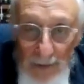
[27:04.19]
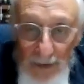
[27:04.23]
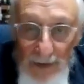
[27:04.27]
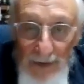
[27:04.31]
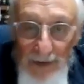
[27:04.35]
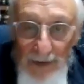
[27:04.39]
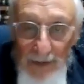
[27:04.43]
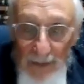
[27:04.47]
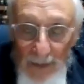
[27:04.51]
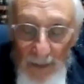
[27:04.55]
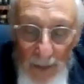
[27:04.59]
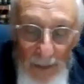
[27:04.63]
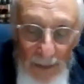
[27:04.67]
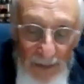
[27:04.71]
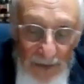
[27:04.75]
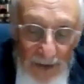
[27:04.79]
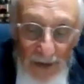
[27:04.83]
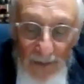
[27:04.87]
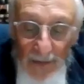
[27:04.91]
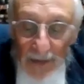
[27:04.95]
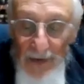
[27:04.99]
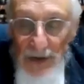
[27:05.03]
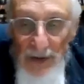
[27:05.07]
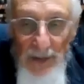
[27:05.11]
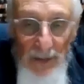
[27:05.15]
This is Rabbi
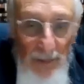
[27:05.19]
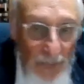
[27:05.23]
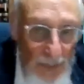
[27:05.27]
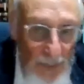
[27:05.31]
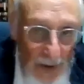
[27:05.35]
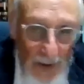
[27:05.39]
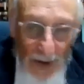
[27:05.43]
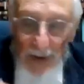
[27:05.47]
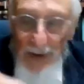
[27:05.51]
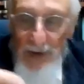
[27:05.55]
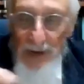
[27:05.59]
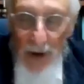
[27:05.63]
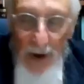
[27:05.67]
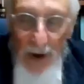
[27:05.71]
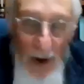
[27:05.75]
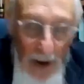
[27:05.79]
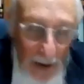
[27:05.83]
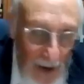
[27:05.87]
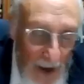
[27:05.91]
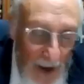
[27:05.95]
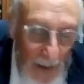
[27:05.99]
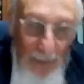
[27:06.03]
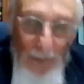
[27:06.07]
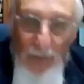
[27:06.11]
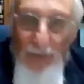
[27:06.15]
Salvation is bringing this
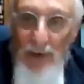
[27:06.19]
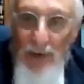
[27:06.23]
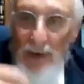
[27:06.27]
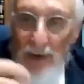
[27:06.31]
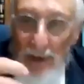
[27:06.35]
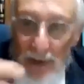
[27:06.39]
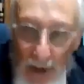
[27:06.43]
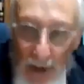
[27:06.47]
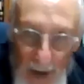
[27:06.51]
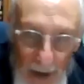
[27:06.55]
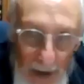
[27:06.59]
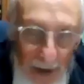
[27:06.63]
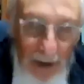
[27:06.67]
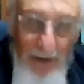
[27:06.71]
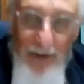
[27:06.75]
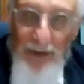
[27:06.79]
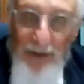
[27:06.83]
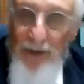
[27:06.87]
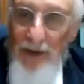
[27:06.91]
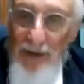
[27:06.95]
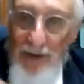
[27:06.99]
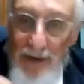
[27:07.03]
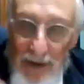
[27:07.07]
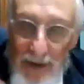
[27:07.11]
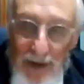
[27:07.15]
all up with the
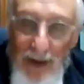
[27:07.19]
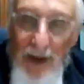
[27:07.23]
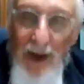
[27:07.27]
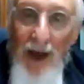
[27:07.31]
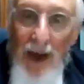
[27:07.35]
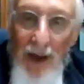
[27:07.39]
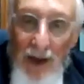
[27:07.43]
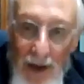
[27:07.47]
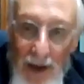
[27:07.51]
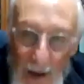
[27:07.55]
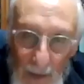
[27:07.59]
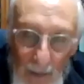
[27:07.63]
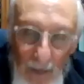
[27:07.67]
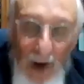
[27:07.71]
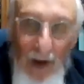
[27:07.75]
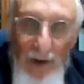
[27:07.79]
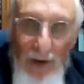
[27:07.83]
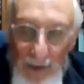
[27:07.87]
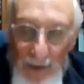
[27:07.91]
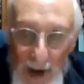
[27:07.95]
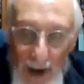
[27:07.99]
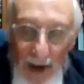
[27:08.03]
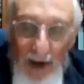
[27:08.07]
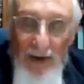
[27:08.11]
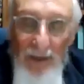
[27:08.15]
tchelis
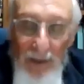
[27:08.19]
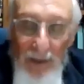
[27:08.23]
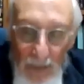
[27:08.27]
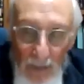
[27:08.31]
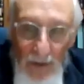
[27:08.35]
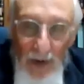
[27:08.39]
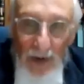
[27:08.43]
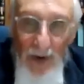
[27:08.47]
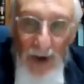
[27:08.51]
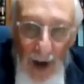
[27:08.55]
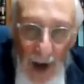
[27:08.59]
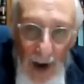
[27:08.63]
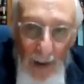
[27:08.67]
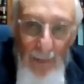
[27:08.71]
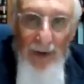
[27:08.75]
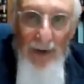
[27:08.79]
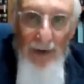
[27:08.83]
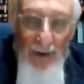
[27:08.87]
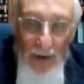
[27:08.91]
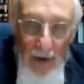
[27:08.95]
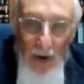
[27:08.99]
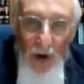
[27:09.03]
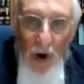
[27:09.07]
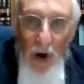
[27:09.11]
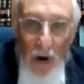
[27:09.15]
and we're
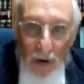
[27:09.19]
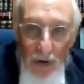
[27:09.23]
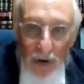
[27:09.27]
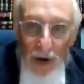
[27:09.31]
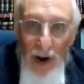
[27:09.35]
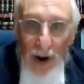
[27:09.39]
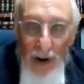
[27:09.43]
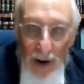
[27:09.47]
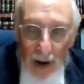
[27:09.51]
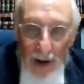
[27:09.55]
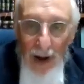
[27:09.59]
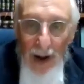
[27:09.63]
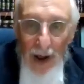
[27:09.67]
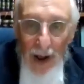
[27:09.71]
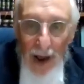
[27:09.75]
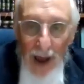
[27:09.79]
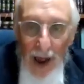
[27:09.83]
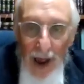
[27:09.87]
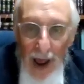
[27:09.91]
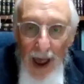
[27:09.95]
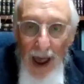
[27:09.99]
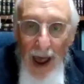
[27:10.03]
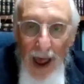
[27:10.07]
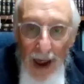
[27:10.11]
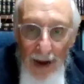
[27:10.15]
coming to Korach
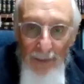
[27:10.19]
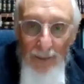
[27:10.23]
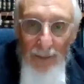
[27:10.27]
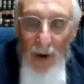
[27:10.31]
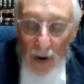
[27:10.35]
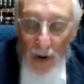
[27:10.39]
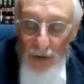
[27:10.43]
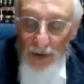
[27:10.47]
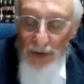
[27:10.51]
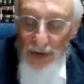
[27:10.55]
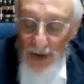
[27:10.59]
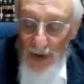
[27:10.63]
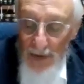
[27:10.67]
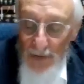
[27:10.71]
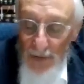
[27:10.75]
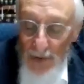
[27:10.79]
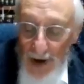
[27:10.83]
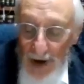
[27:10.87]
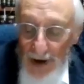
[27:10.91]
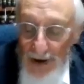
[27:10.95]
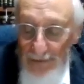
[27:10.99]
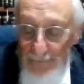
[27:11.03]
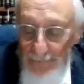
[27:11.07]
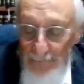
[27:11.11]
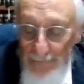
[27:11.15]
and Moshe,
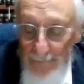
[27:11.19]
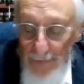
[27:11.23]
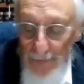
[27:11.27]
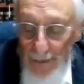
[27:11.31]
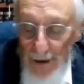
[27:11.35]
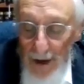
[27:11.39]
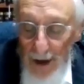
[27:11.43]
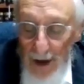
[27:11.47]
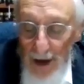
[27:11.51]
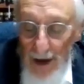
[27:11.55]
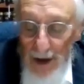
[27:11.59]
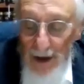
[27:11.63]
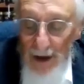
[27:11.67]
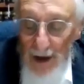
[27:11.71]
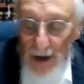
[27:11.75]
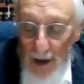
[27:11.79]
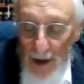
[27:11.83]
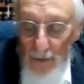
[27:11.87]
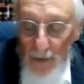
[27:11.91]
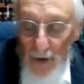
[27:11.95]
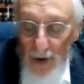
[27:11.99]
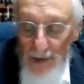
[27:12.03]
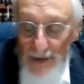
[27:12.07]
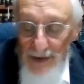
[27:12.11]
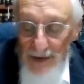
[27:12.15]
right?
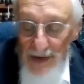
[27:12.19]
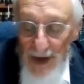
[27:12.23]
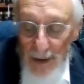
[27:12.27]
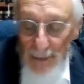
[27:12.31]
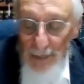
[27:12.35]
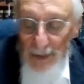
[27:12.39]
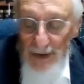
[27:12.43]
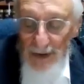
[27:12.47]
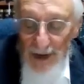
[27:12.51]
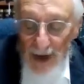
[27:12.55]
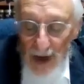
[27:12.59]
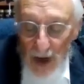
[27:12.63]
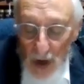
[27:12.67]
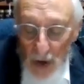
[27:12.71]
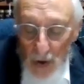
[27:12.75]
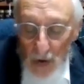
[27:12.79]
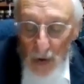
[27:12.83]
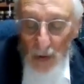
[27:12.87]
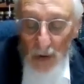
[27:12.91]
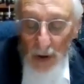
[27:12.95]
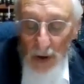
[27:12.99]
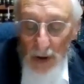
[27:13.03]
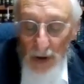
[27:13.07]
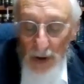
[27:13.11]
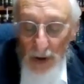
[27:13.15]
Ikaron zeh
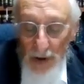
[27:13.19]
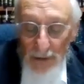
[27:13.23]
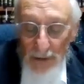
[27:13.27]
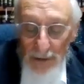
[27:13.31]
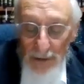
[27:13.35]
b'diyuk.